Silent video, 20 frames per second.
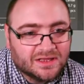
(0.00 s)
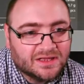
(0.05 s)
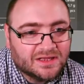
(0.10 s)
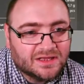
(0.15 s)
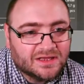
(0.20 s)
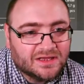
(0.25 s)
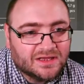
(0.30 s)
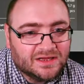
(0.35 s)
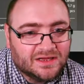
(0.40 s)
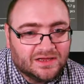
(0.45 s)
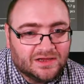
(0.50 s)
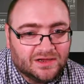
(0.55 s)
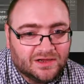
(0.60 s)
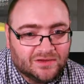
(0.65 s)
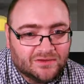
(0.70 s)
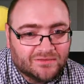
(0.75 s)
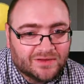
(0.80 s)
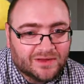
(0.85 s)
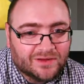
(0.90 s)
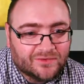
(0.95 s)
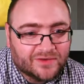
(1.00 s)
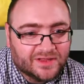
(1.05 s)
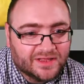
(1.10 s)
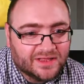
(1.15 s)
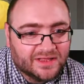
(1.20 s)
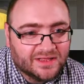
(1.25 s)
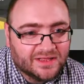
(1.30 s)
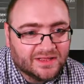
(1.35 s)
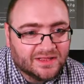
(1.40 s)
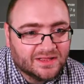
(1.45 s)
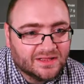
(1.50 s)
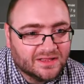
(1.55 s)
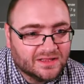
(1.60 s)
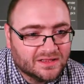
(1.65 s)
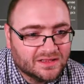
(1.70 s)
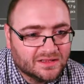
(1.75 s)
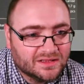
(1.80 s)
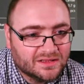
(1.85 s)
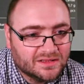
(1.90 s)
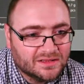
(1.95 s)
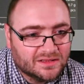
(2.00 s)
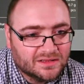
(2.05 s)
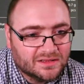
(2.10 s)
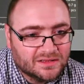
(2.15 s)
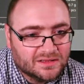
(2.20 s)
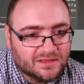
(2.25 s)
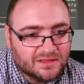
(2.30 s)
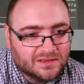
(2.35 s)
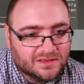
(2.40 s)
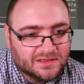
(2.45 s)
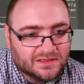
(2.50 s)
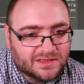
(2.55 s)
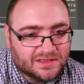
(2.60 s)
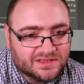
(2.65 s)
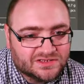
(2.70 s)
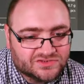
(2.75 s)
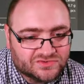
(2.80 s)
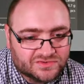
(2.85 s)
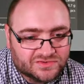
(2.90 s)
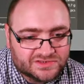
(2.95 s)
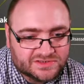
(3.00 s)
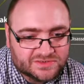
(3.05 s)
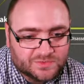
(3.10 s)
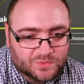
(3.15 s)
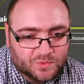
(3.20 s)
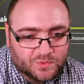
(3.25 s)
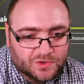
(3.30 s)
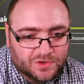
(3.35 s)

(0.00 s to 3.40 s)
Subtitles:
around here. Let's try some worm.